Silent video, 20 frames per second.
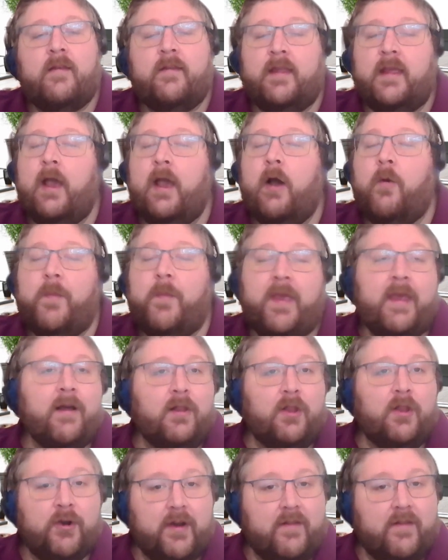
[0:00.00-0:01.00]
DLP
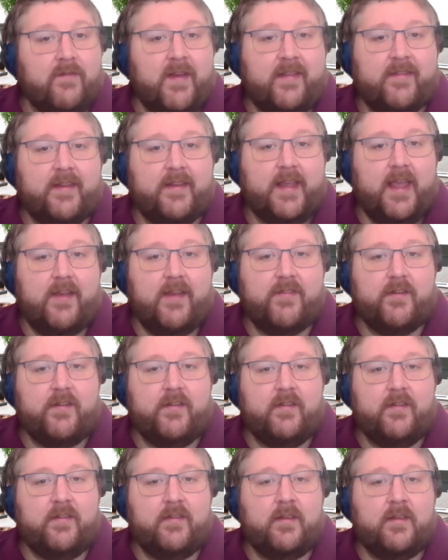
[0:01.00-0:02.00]
alert
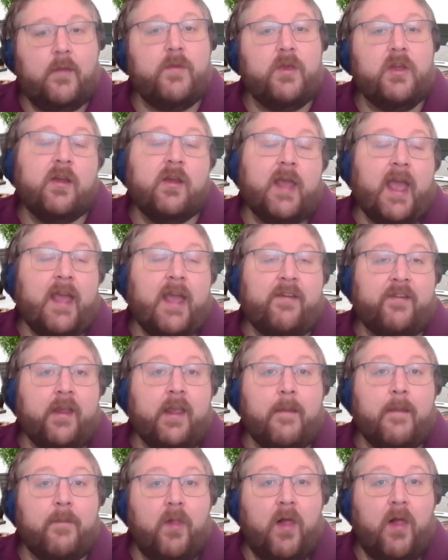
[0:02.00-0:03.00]
investigations, communication
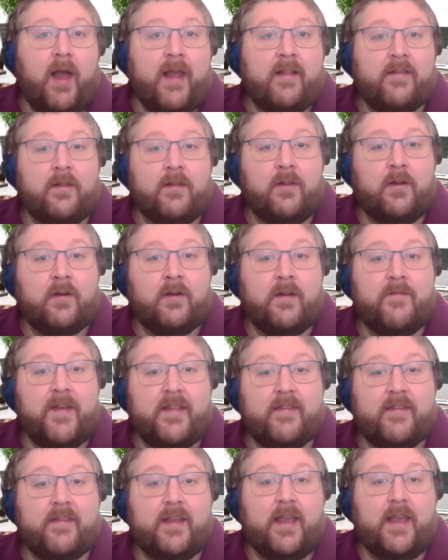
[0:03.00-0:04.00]
compliance alert
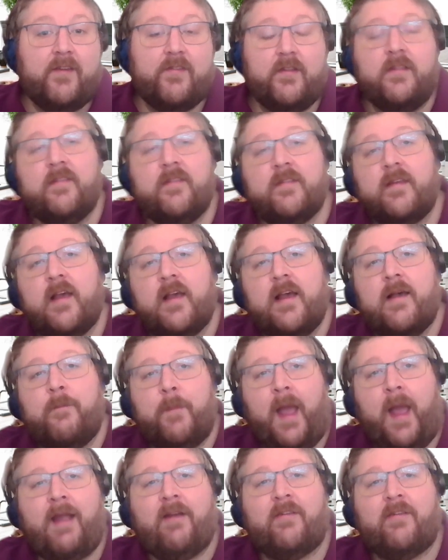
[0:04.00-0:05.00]
investigations,
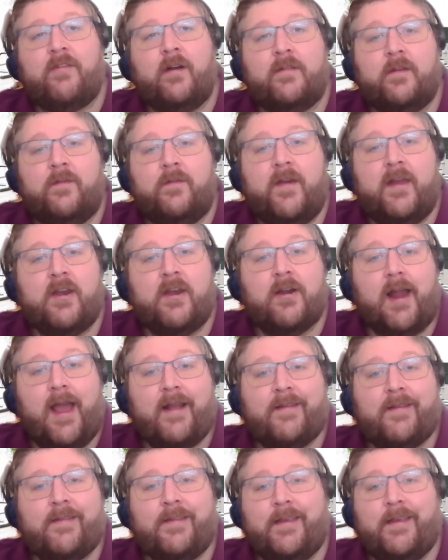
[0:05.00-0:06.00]
Microsoft Defender
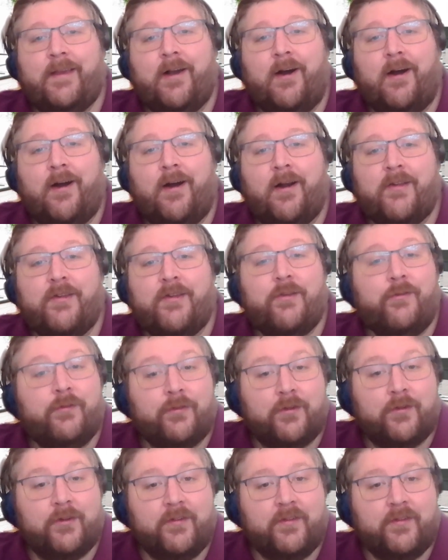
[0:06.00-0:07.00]
XDR
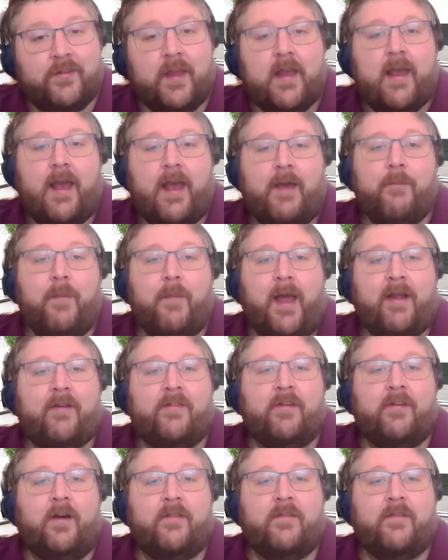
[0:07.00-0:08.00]
users, and
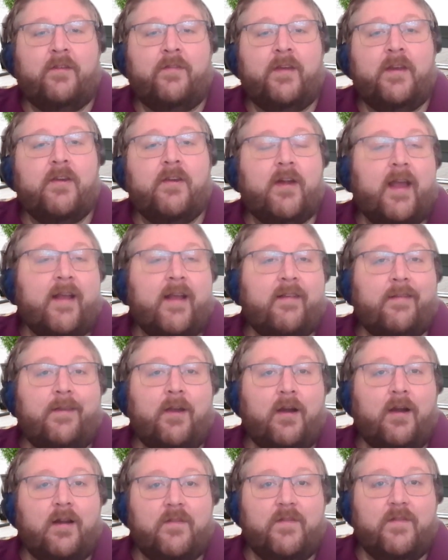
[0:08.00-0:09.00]
Microsoft Defender
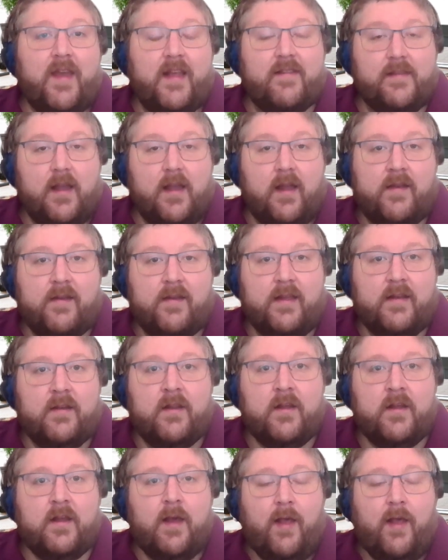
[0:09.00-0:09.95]
XDR advanced hunting.